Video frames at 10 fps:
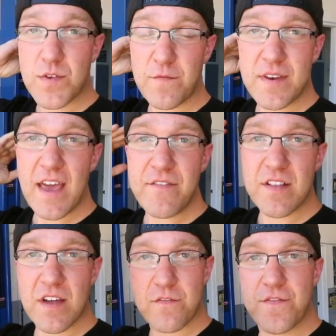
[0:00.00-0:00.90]
So I've been having
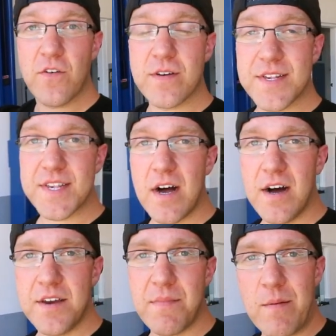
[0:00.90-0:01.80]
a lot of focus
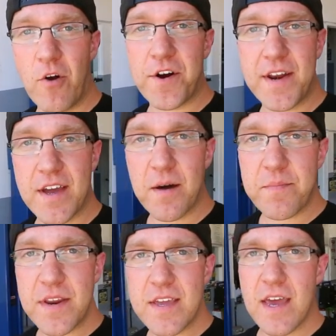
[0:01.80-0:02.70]
on my marketing
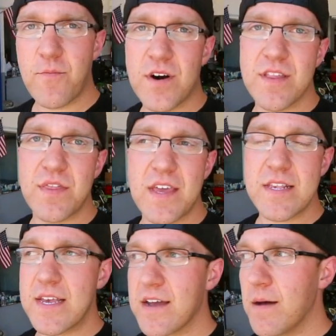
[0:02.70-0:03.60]
company and one of the
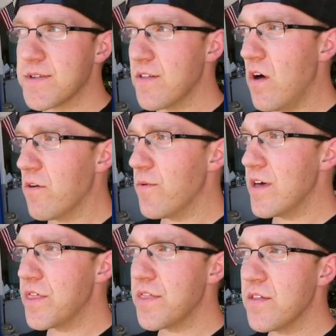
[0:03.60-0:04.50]
things that comes along
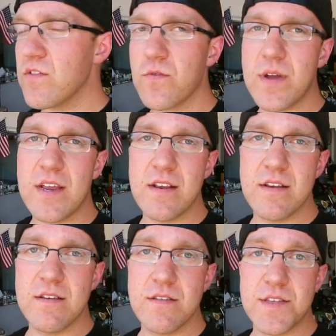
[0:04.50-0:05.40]
with doing
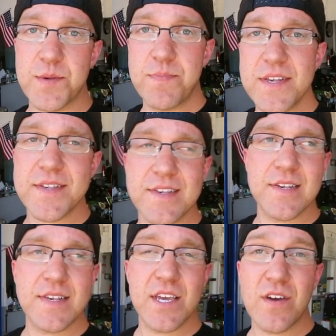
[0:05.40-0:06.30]
this business
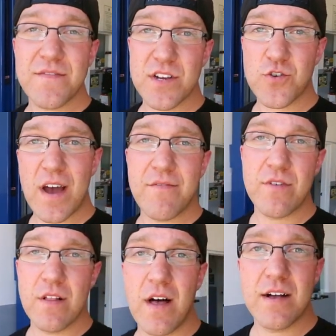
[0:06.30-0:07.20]
is that you have to
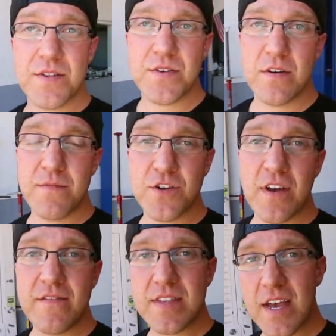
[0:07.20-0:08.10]
travel a lot. So I've been
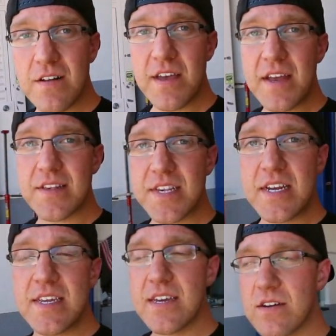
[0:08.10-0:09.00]
driving to LA to
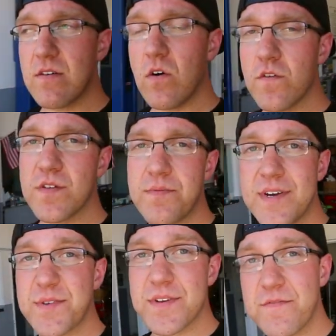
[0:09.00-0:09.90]
San Diego all over the
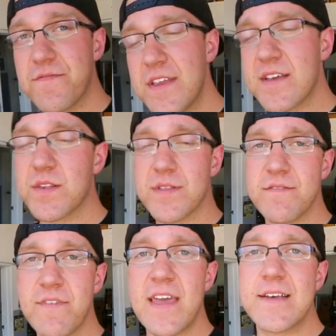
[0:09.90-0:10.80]
place, went to Phoenix, went
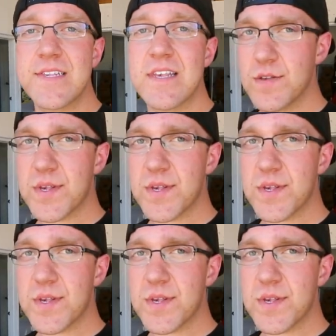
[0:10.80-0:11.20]
to Vegas.